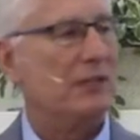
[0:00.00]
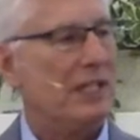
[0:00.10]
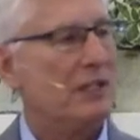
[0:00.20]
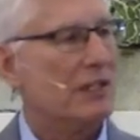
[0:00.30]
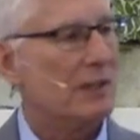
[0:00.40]

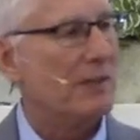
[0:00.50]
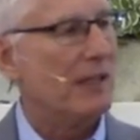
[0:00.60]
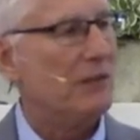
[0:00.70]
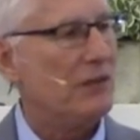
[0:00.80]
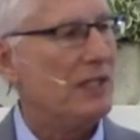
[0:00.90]
teaches
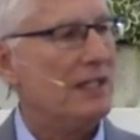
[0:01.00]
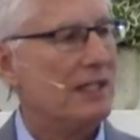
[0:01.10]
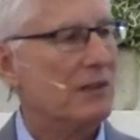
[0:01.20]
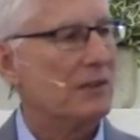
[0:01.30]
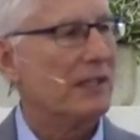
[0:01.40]
about who
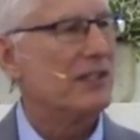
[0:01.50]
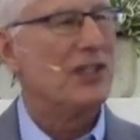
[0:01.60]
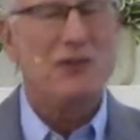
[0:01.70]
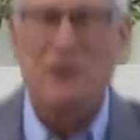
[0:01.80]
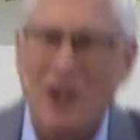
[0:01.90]
Jesus really is.
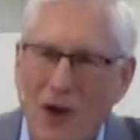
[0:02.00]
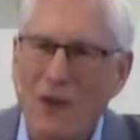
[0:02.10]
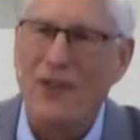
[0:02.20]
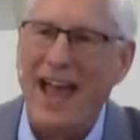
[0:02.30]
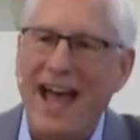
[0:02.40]
Do you
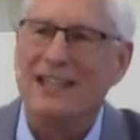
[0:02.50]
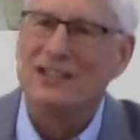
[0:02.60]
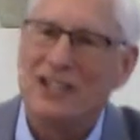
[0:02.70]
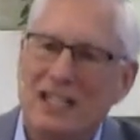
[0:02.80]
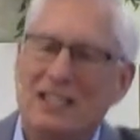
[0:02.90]
know
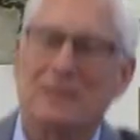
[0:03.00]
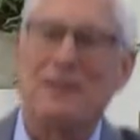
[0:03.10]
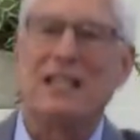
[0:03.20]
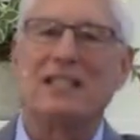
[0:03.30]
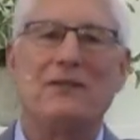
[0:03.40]
that Jesus?
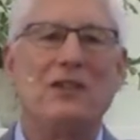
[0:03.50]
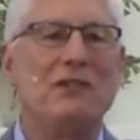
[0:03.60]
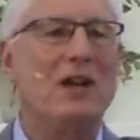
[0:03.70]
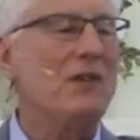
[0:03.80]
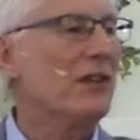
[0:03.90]
Because if you
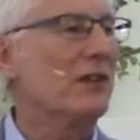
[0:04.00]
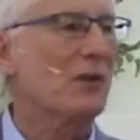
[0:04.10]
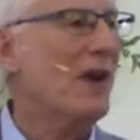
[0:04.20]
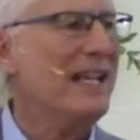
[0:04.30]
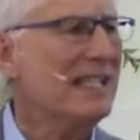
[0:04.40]
don't, you're
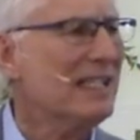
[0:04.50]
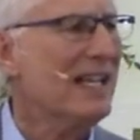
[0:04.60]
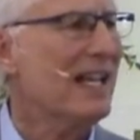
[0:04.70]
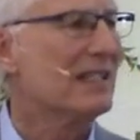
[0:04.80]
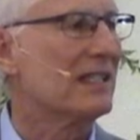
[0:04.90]

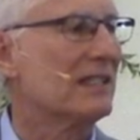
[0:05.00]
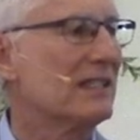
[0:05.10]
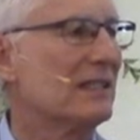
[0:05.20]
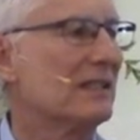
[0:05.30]
Christless.